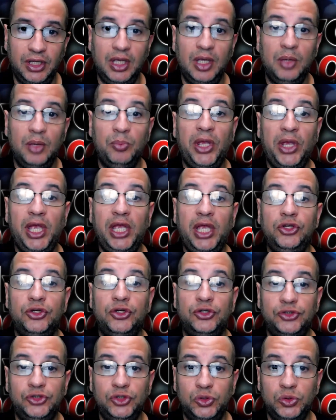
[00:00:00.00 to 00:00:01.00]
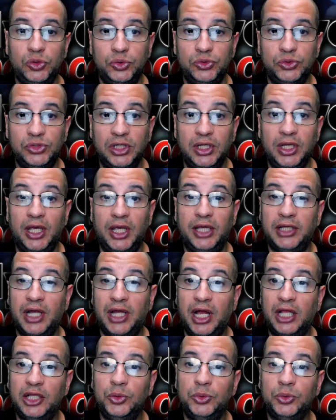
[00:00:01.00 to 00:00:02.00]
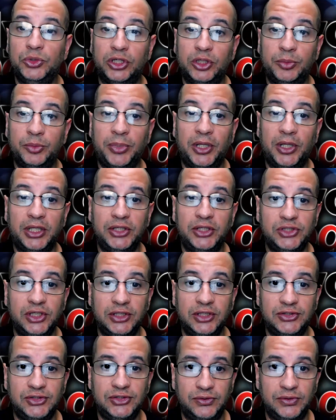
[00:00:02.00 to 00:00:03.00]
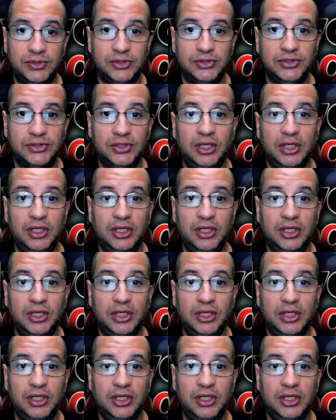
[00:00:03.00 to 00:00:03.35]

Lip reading: paying your dues, and the Hollywood Unapologetic series.